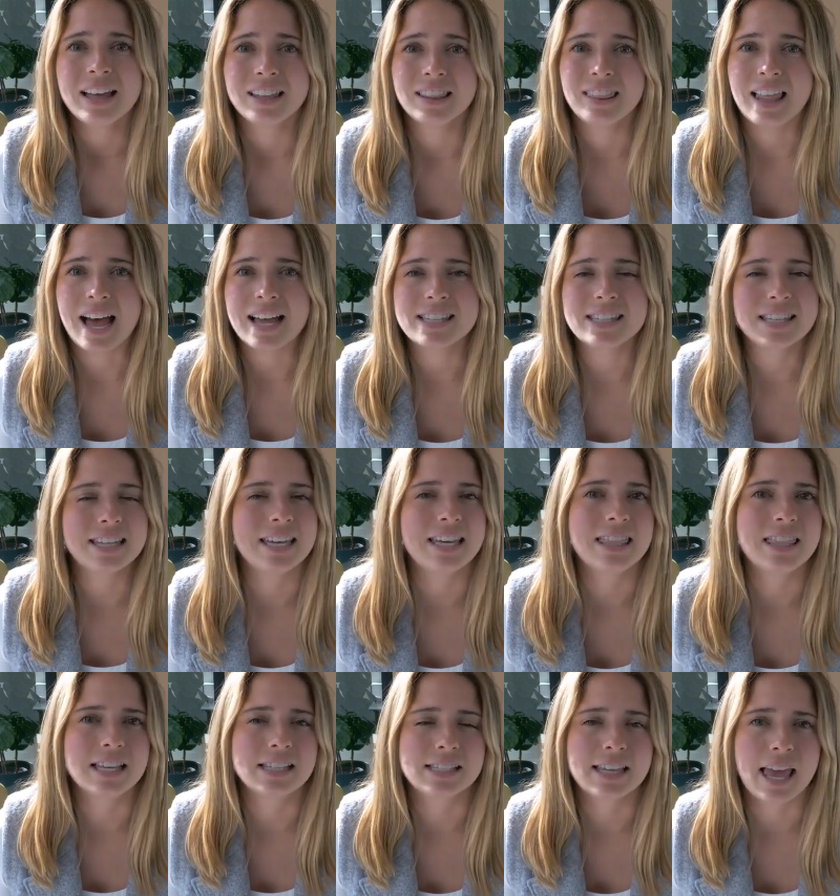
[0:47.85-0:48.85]
Lastly,
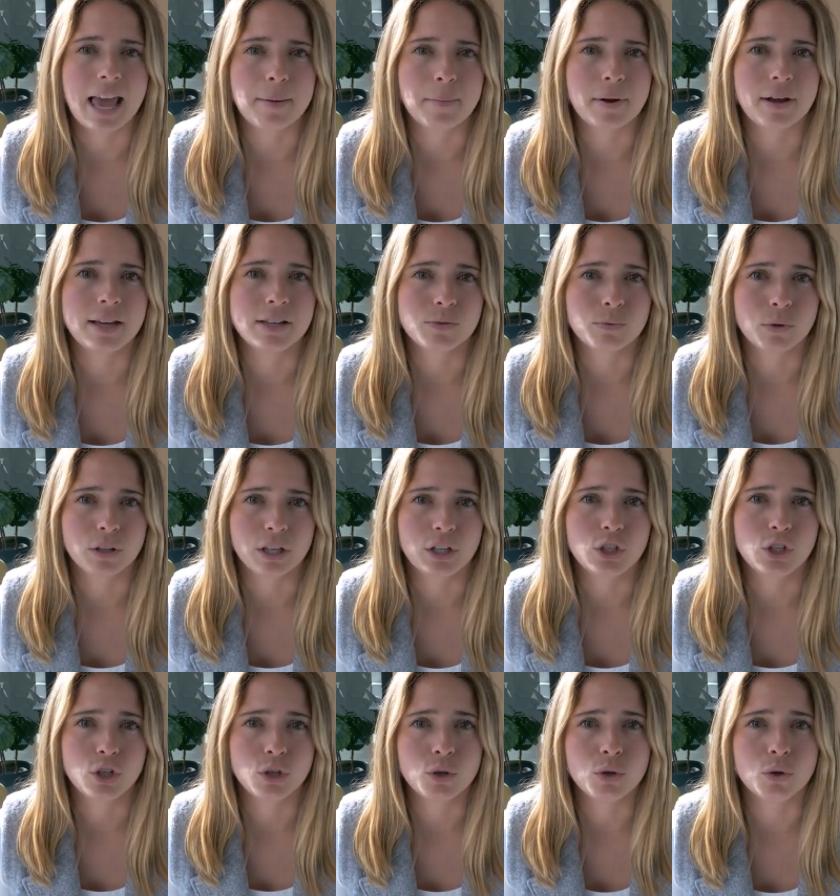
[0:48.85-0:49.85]
this camera is really
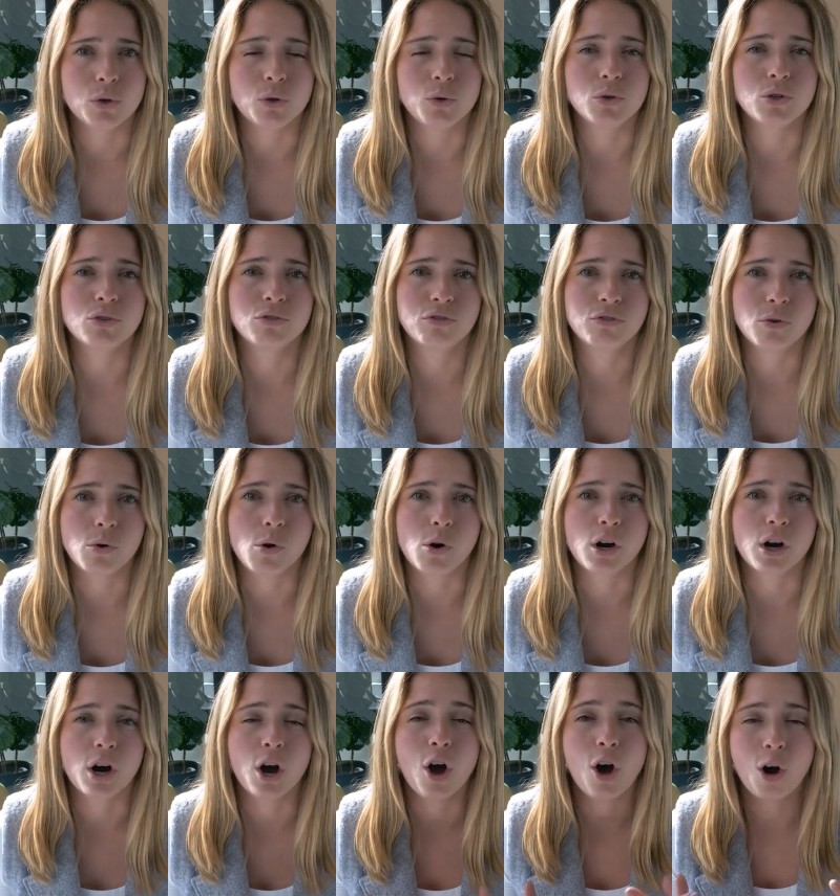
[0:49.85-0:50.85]
tuned
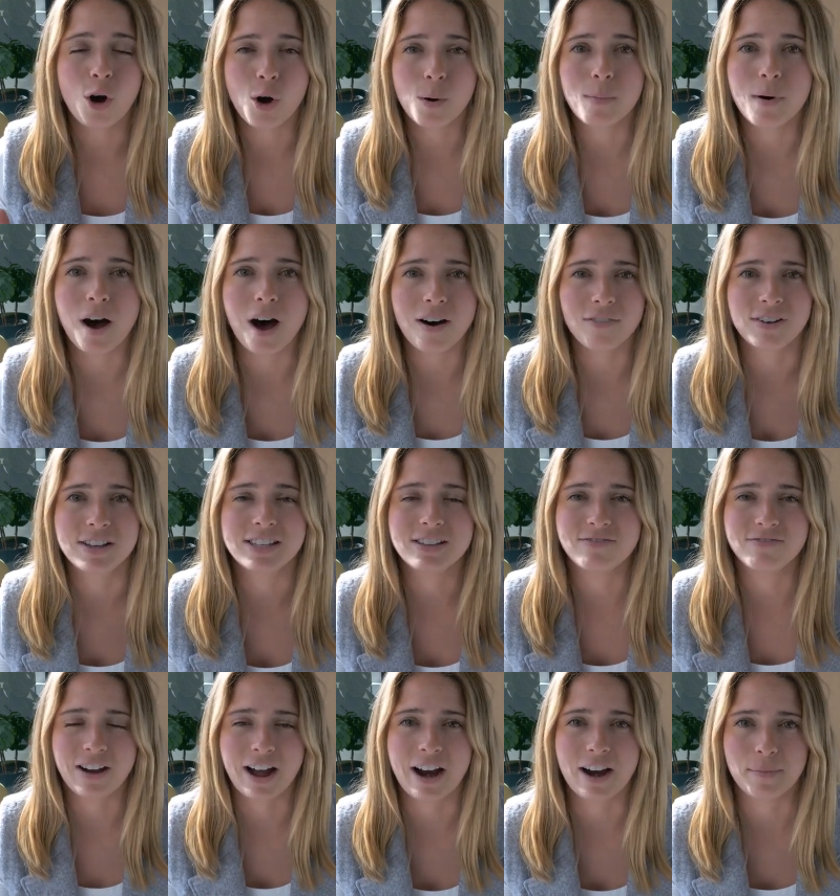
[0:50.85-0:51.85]
for home office
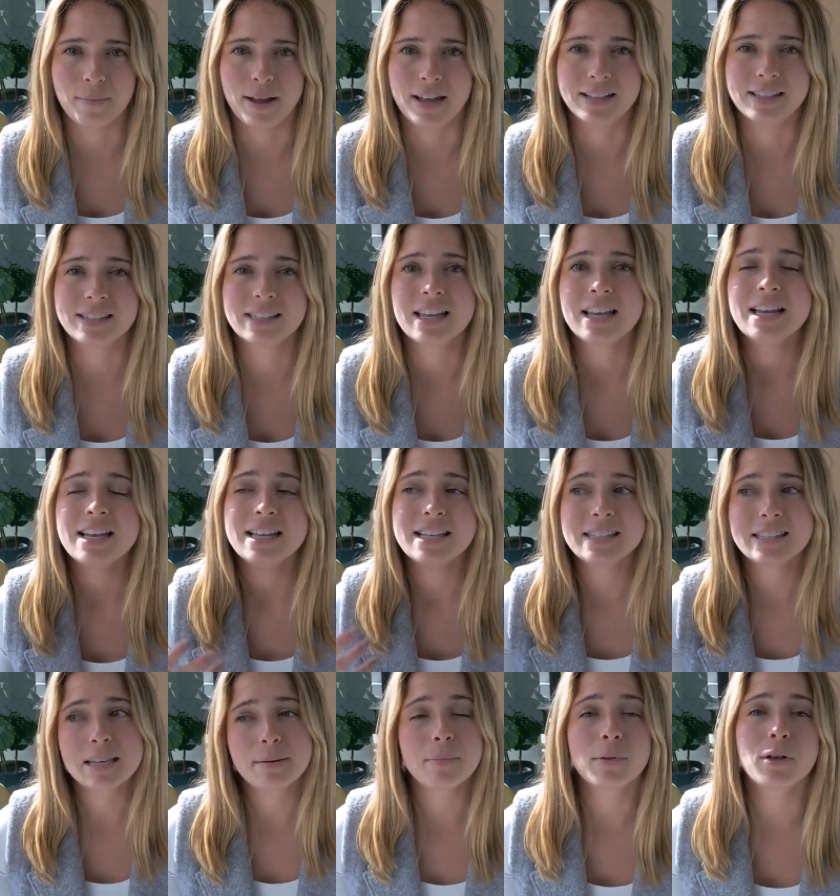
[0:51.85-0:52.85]
environments
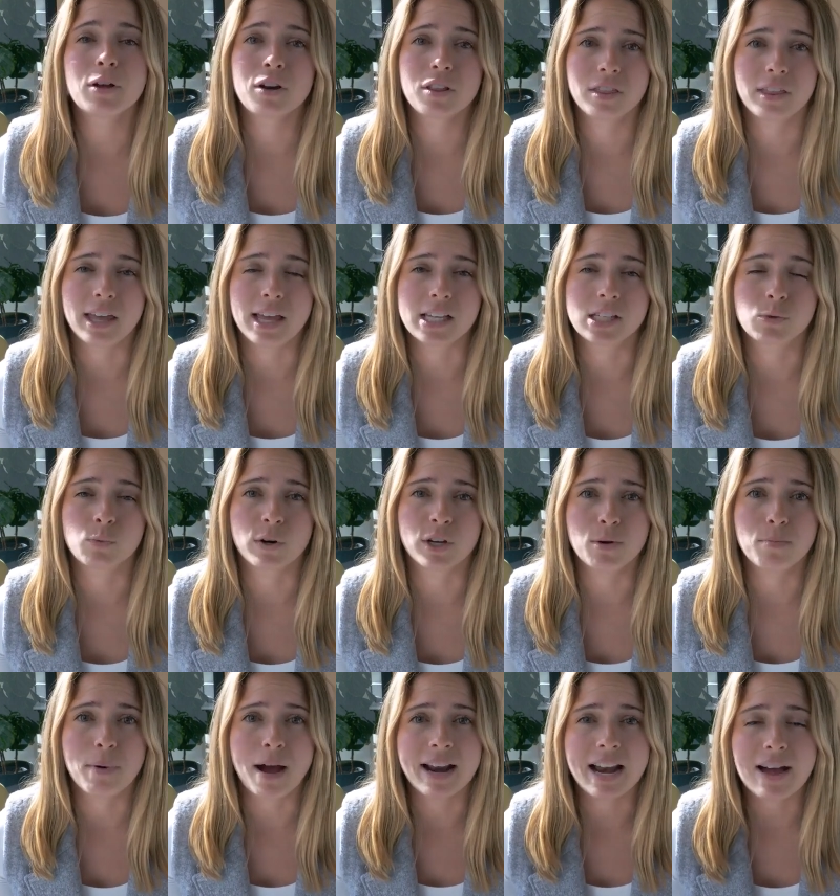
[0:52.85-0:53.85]
similar to this, where you
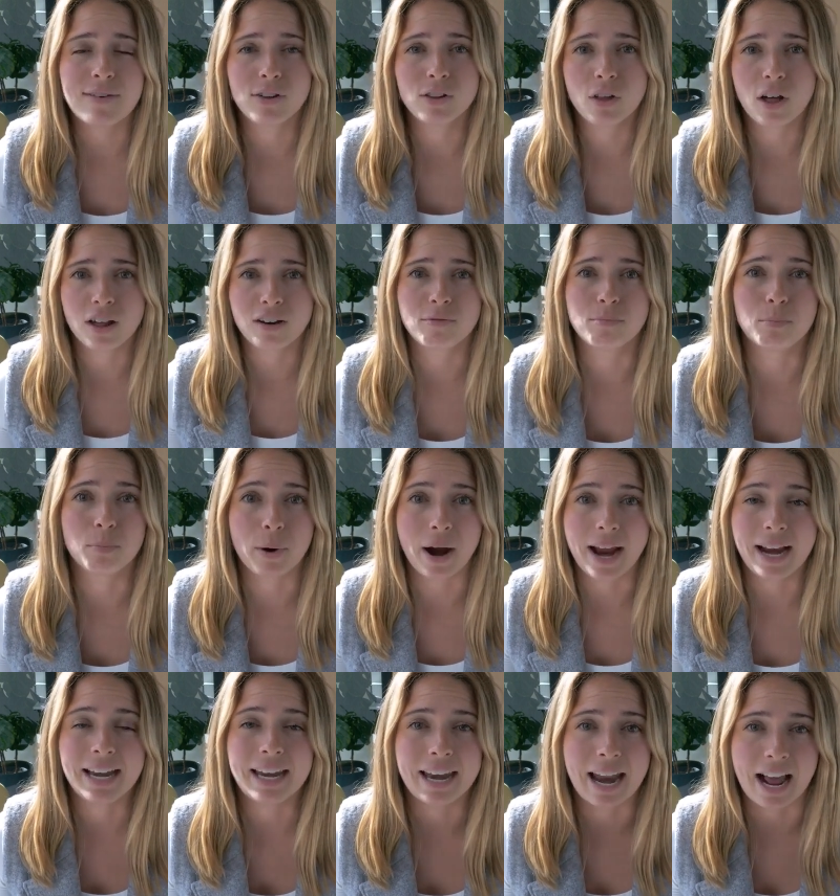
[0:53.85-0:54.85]
might have a lot of
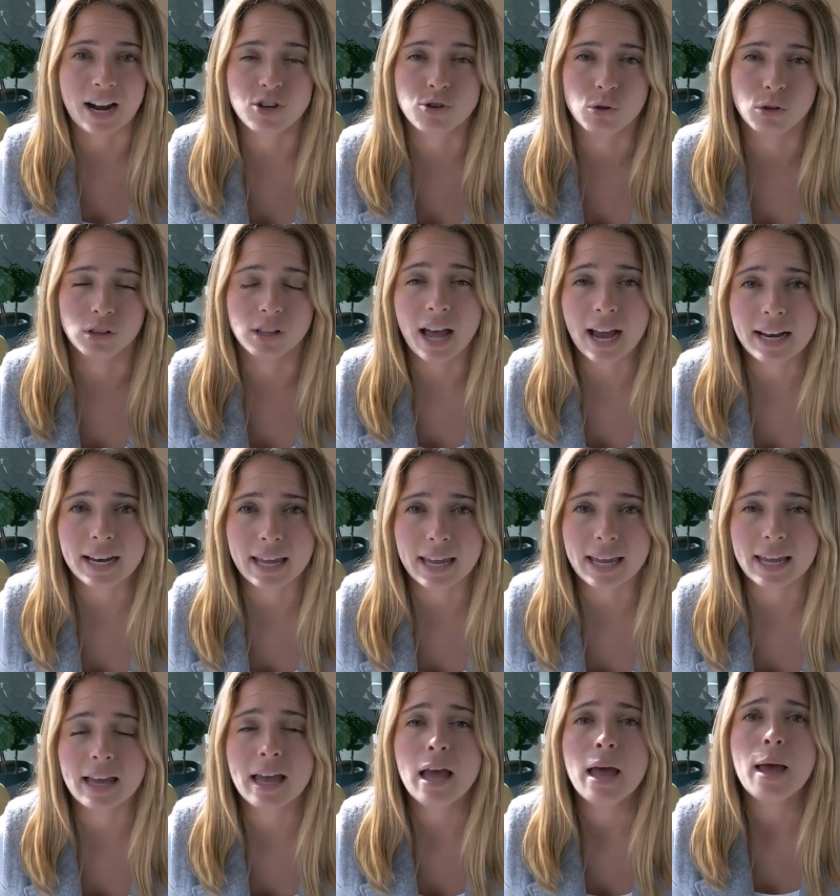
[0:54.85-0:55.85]
bright natural
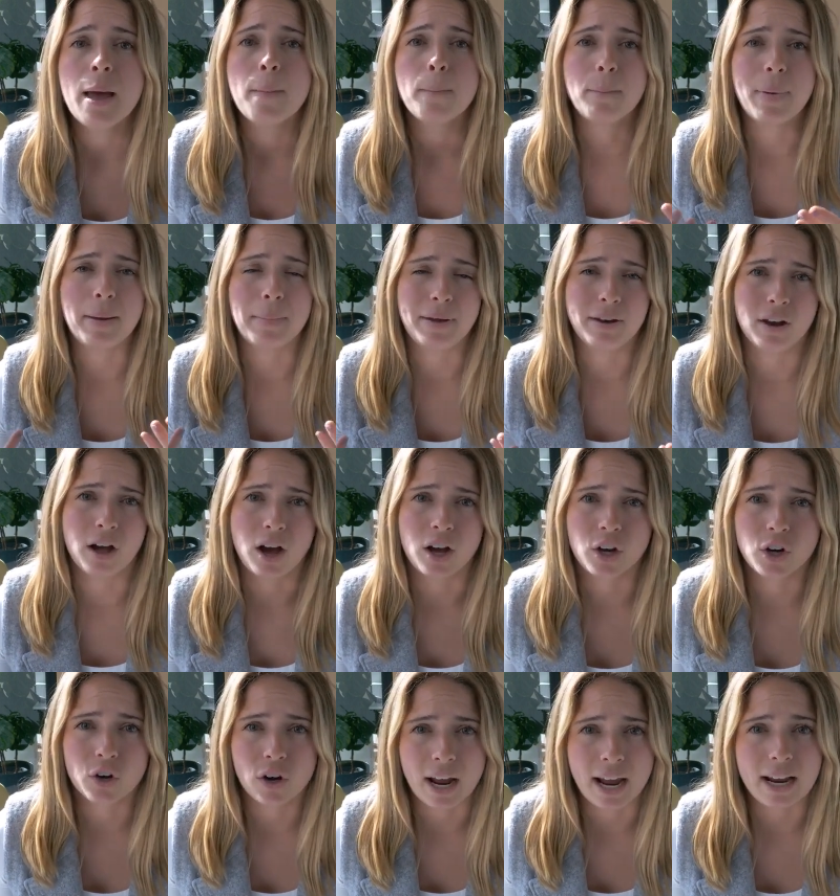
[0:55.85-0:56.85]
lighting, maybe
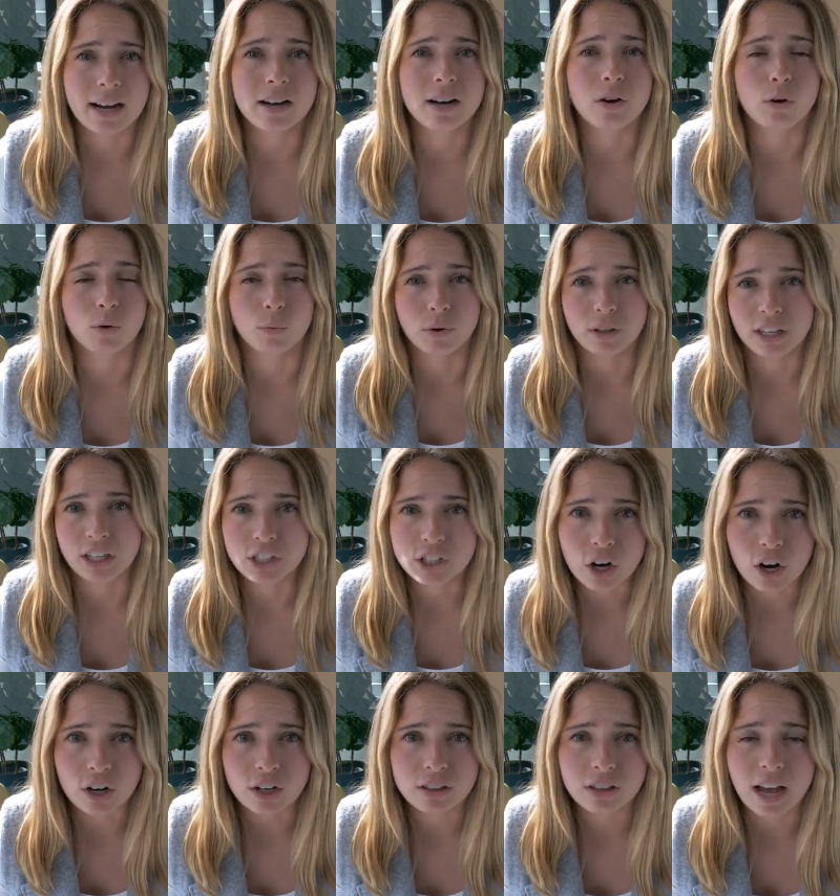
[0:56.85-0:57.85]
not great or really
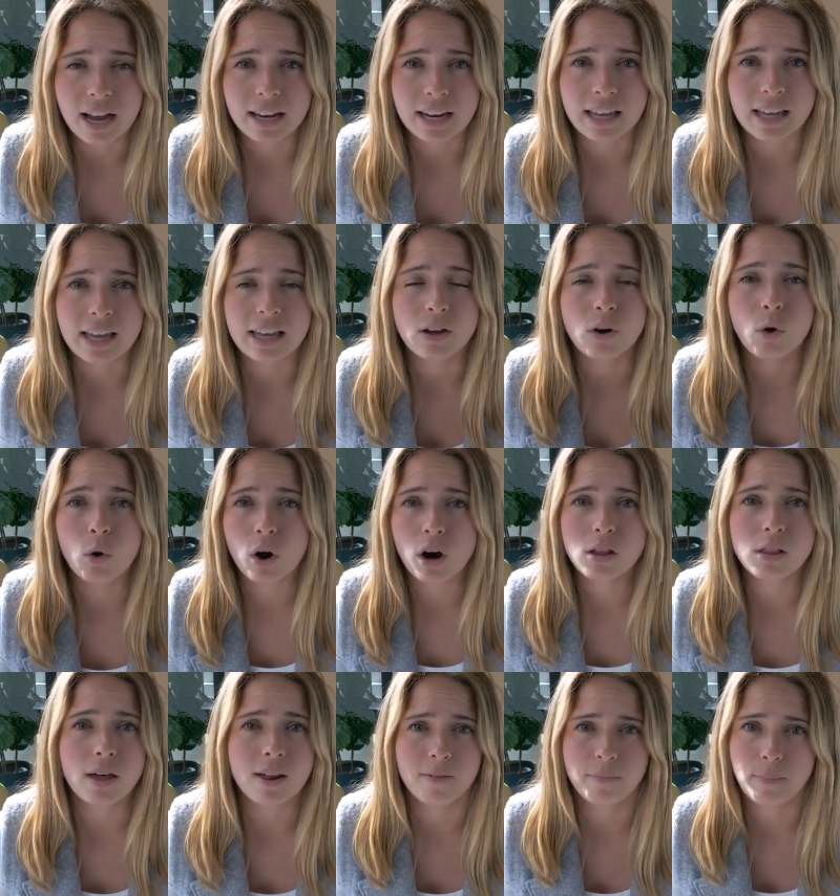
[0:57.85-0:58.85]
dark lighting, or a
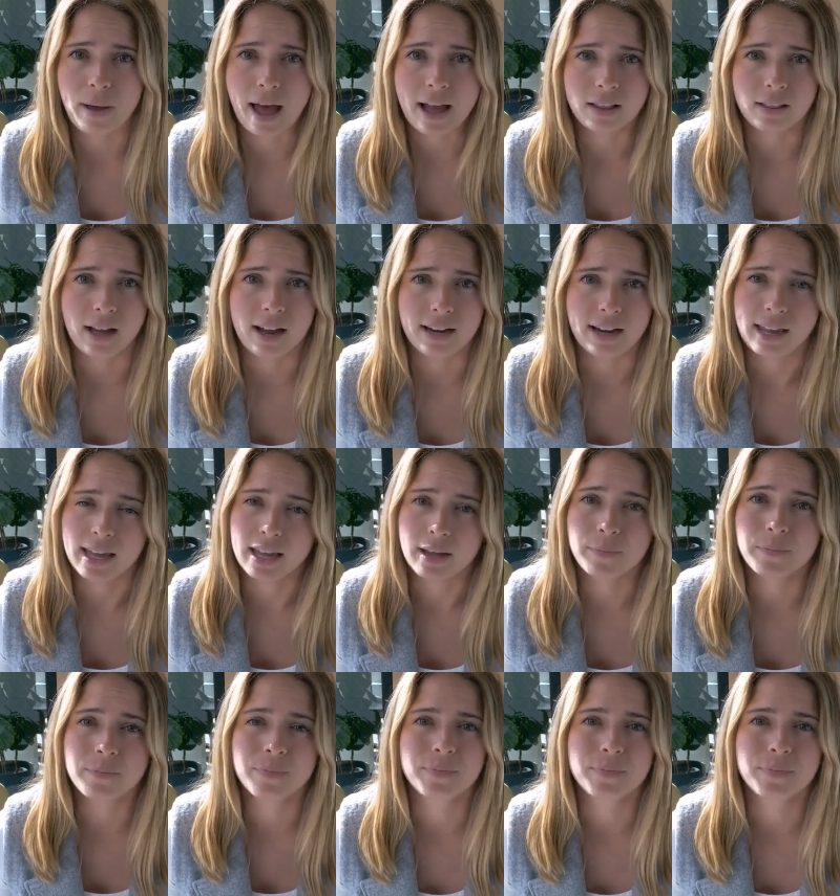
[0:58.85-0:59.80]
lot of backlighting.